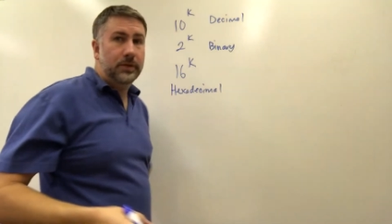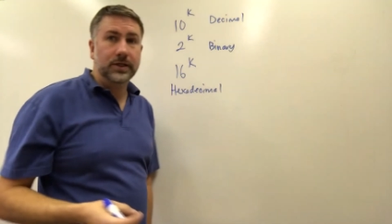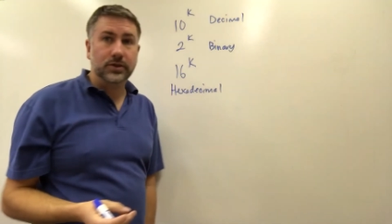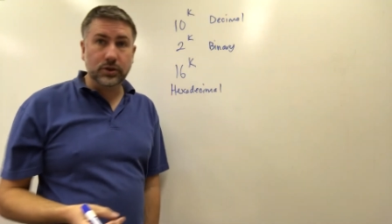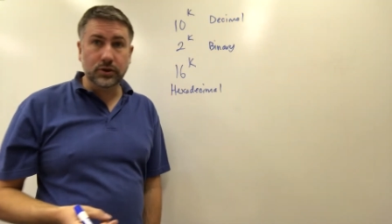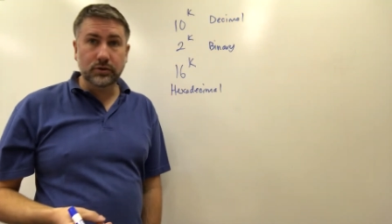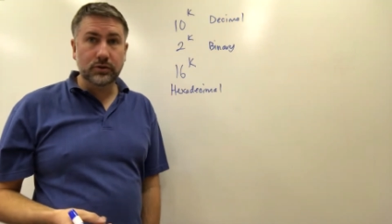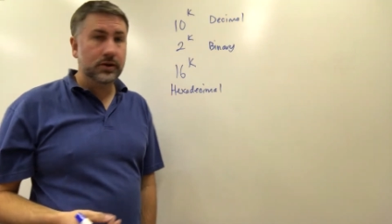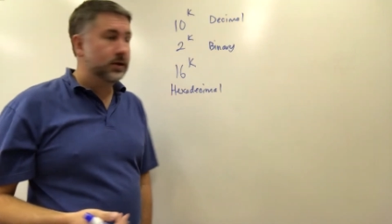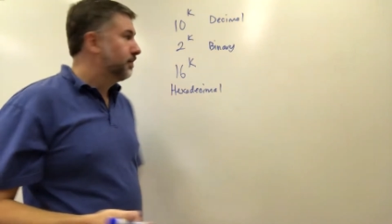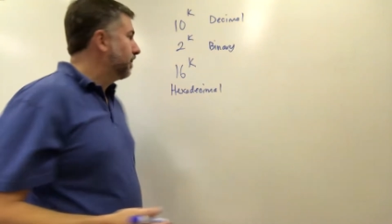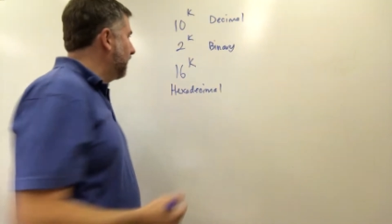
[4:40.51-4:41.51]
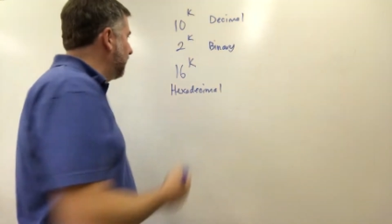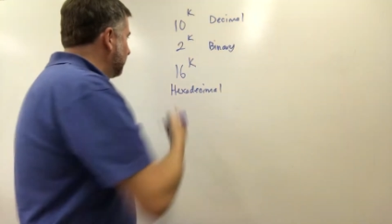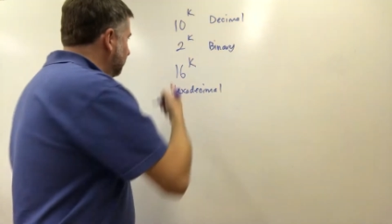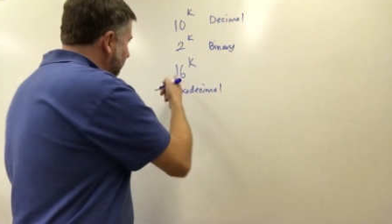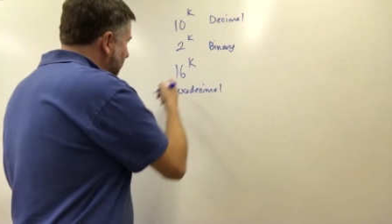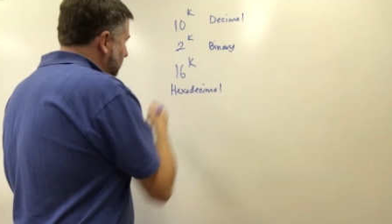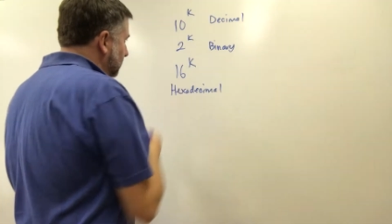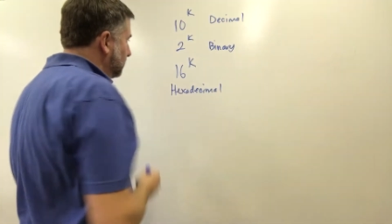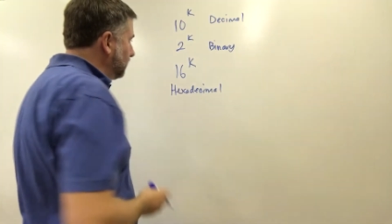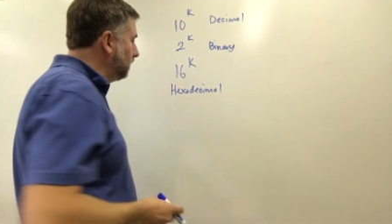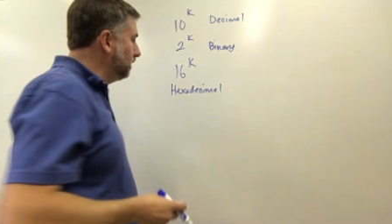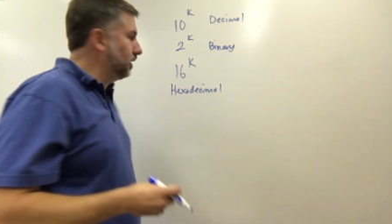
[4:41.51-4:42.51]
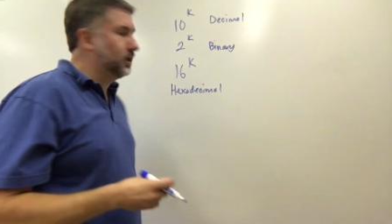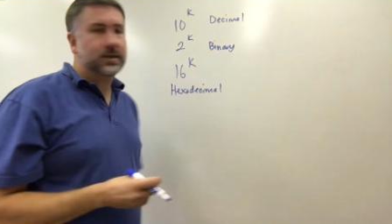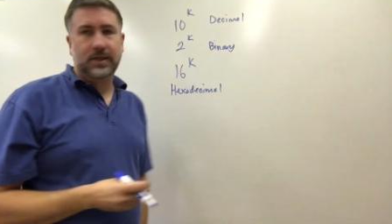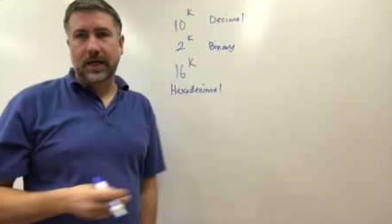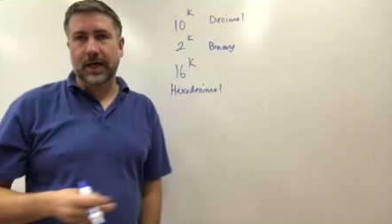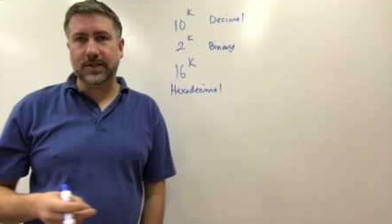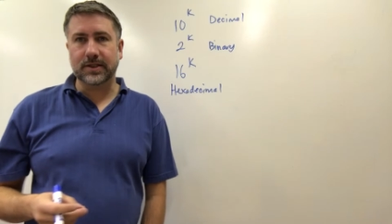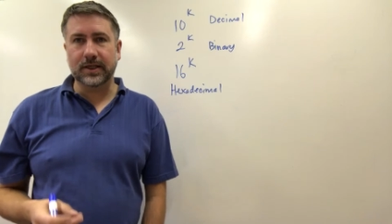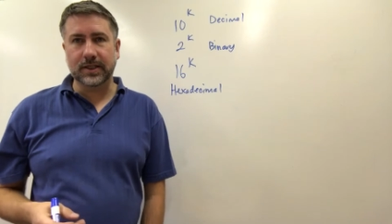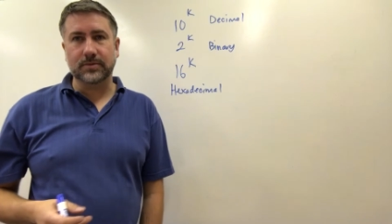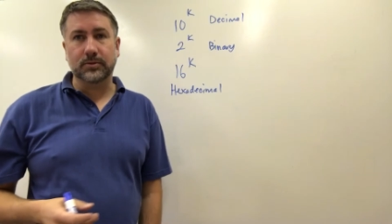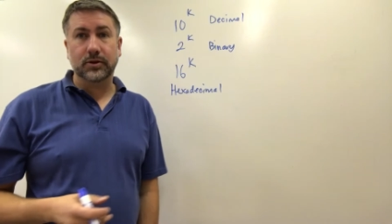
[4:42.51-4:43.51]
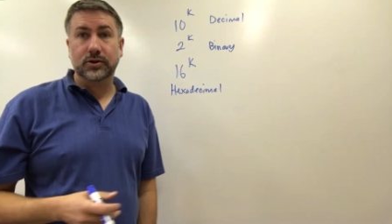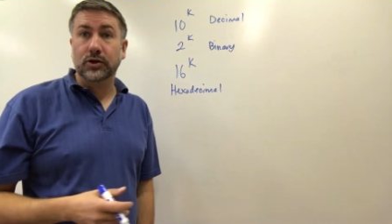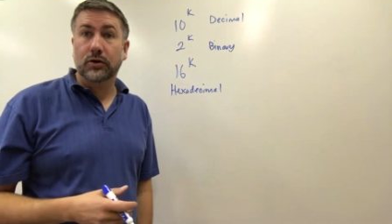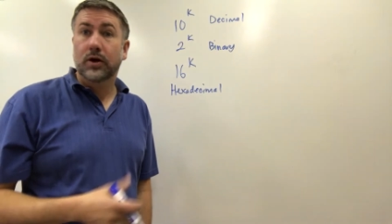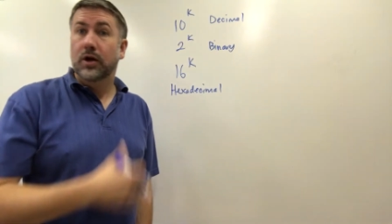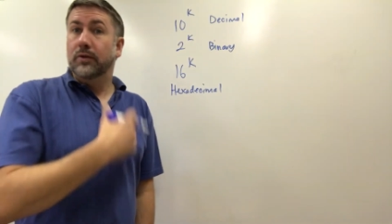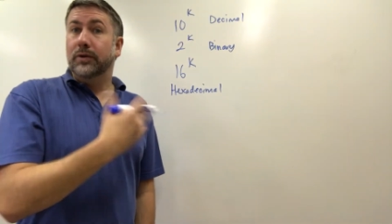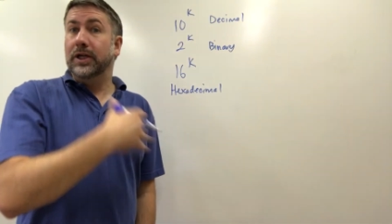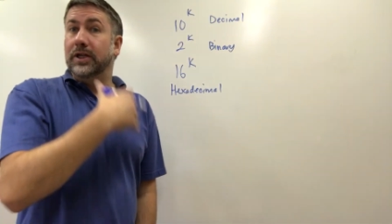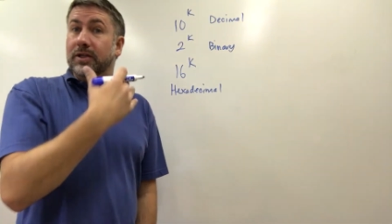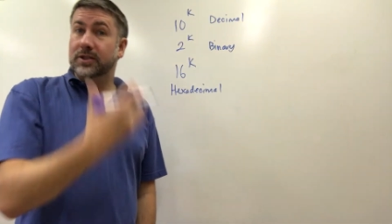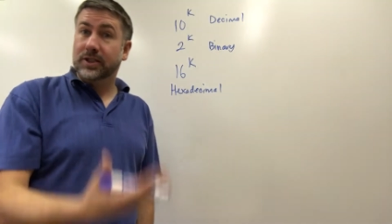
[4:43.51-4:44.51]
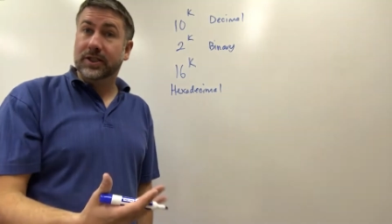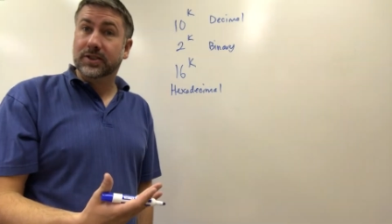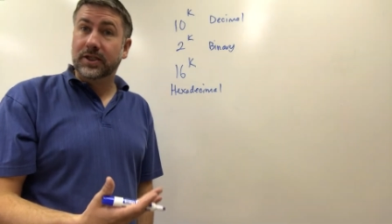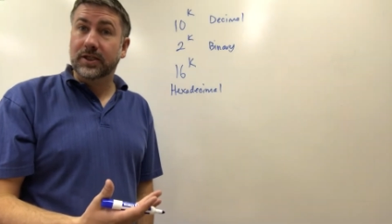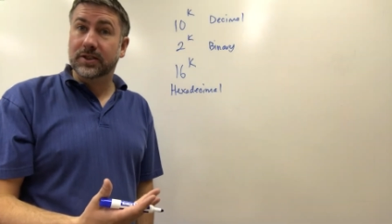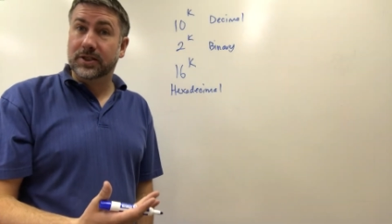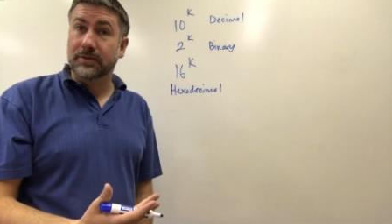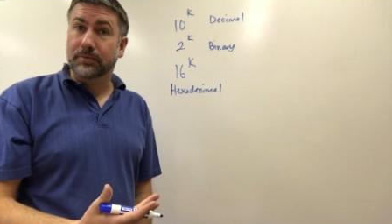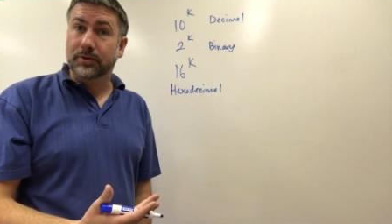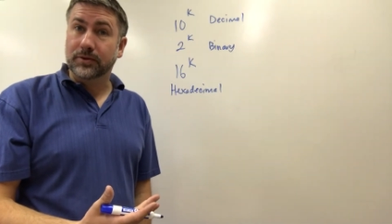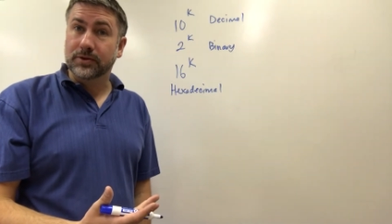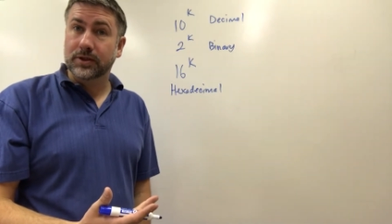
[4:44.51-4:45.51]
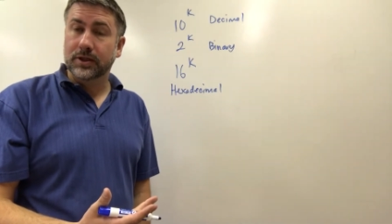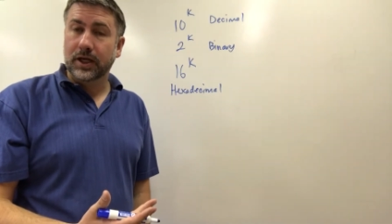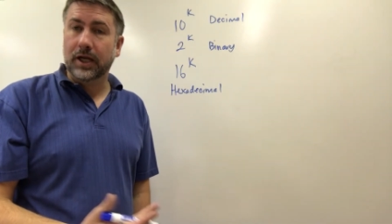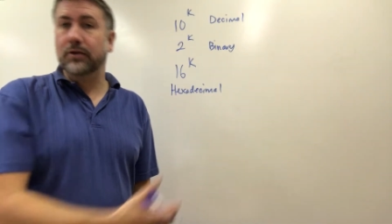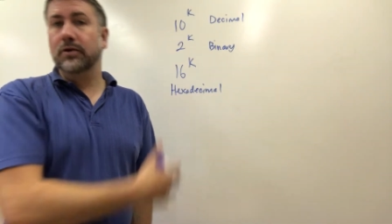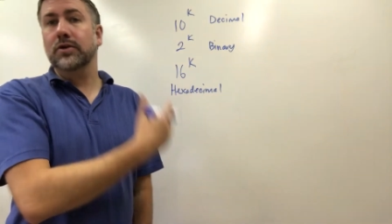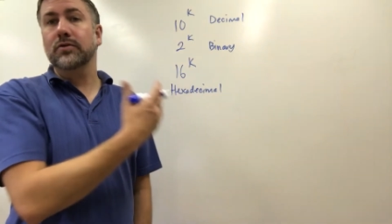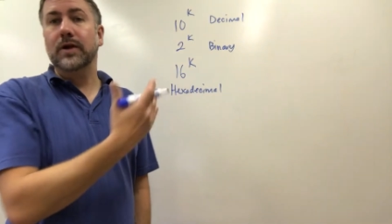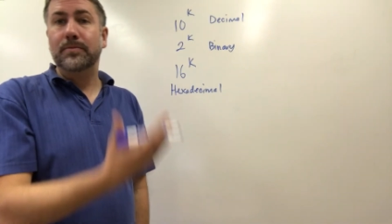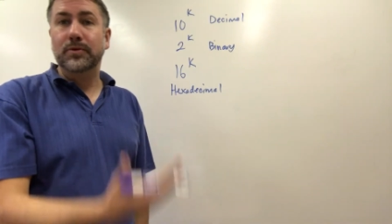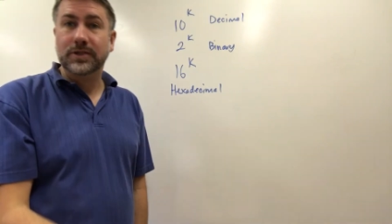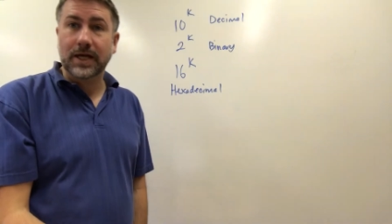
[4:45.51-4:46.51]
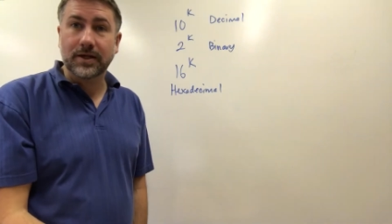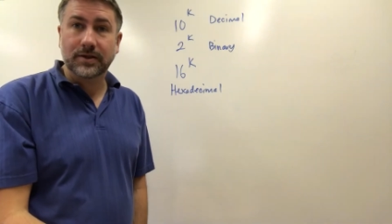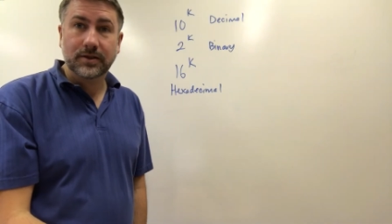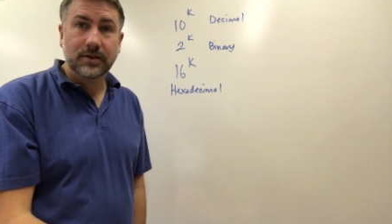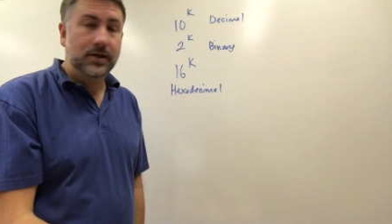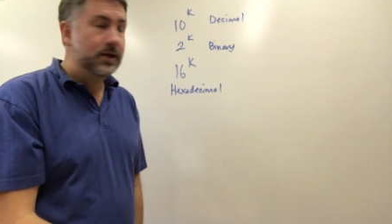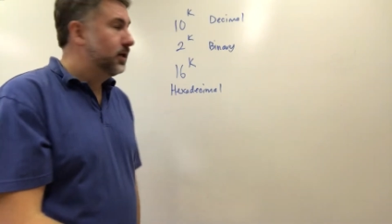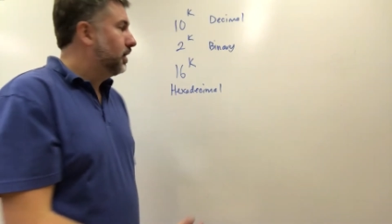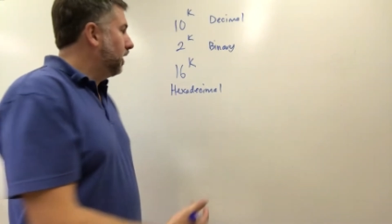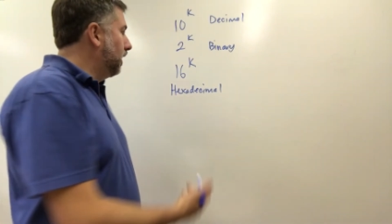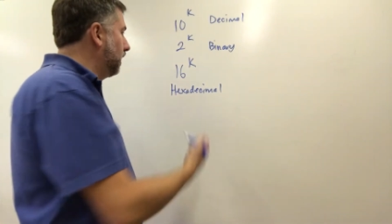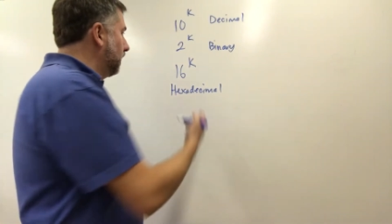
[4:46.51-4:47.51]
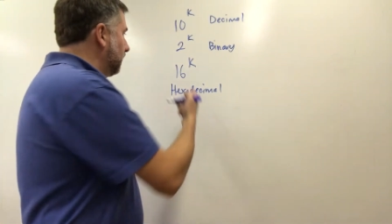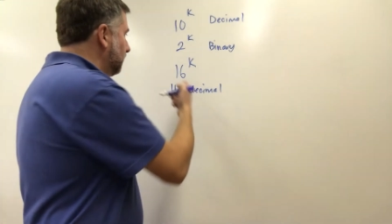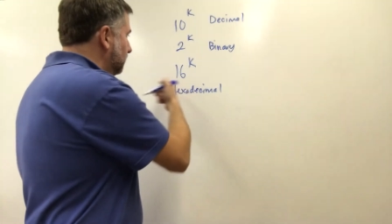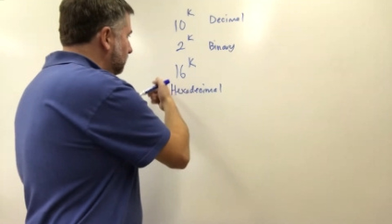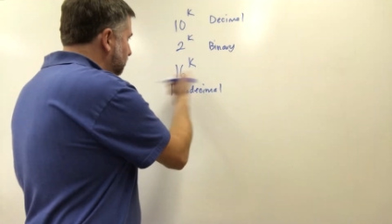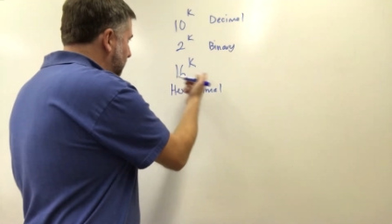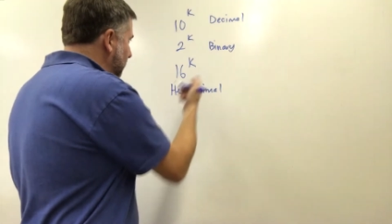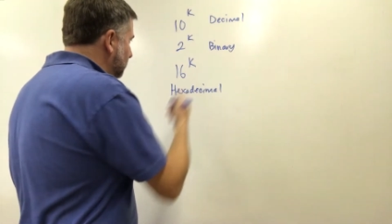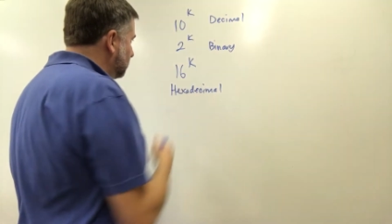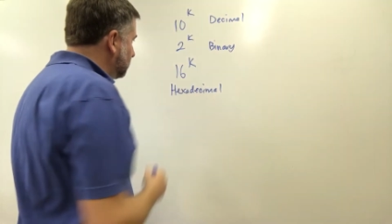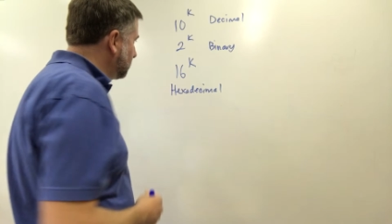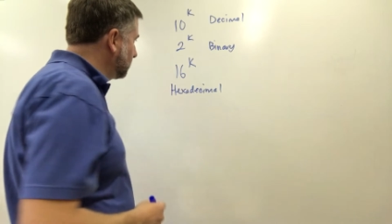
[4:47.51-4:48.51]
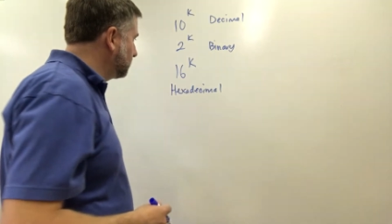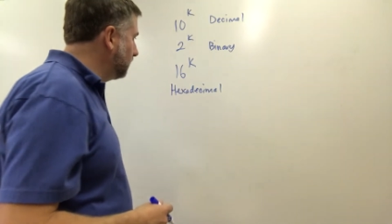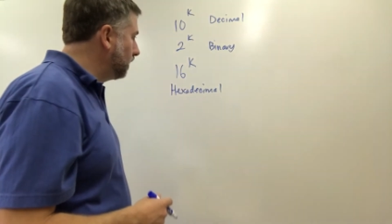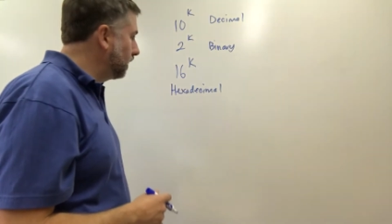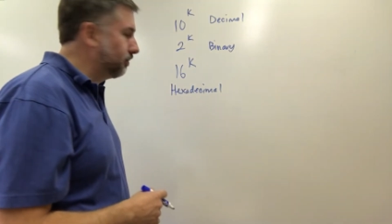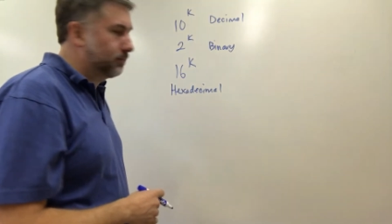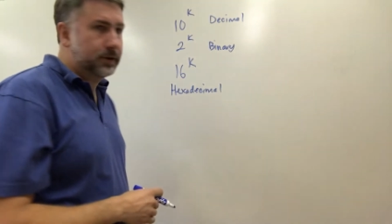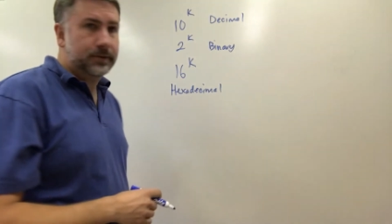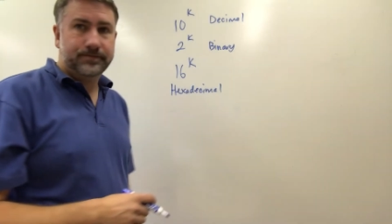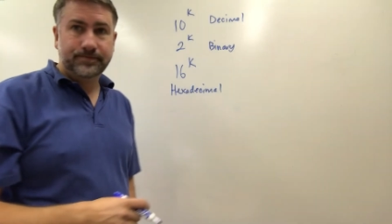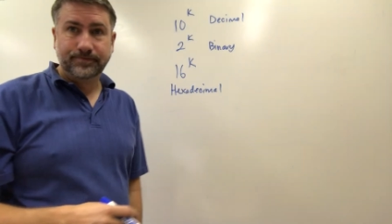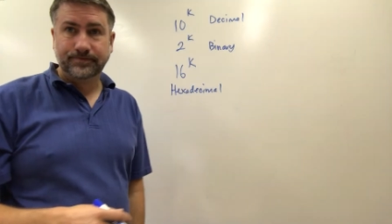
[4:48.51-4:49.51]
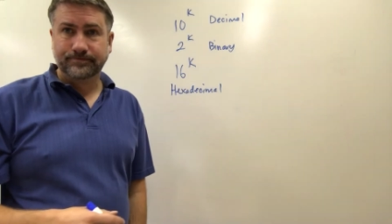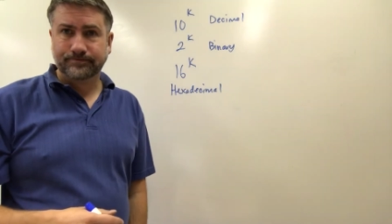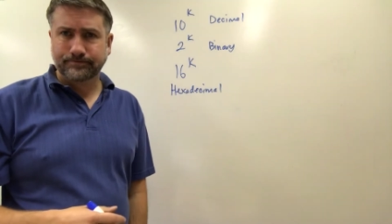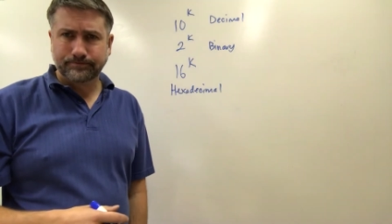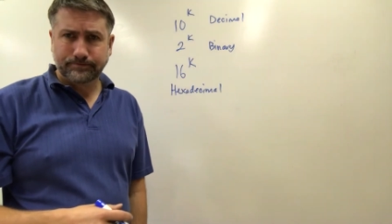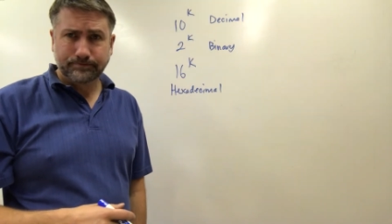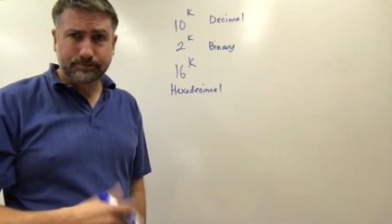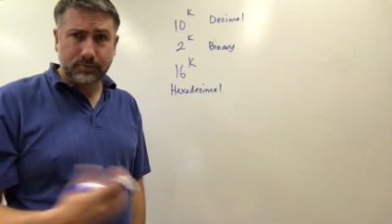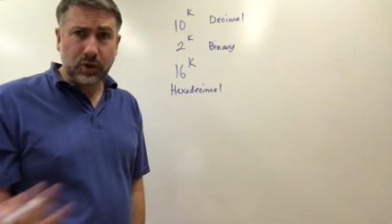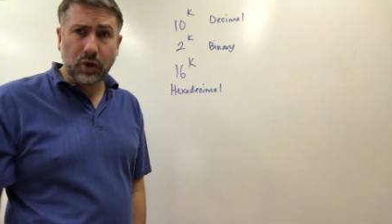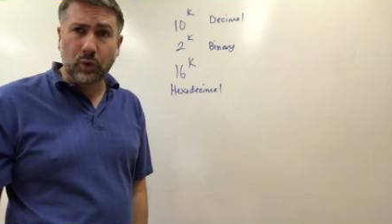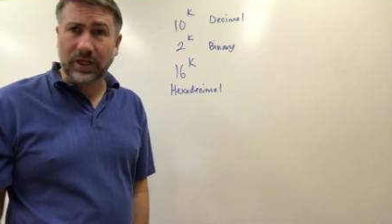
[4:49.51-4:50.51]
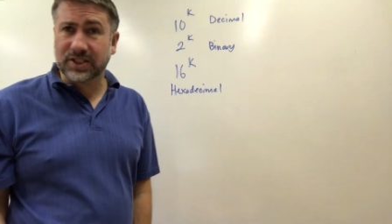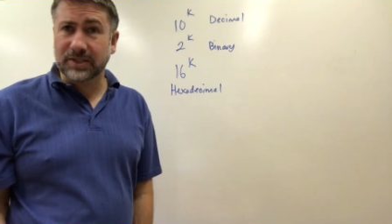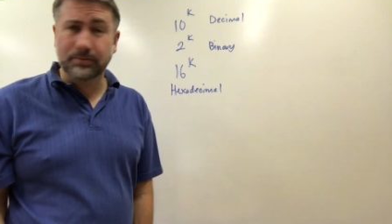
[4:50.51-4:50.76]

base 2, and 16 is hexadecimal. So we need 16 symbols in order to represent a base 16 number. What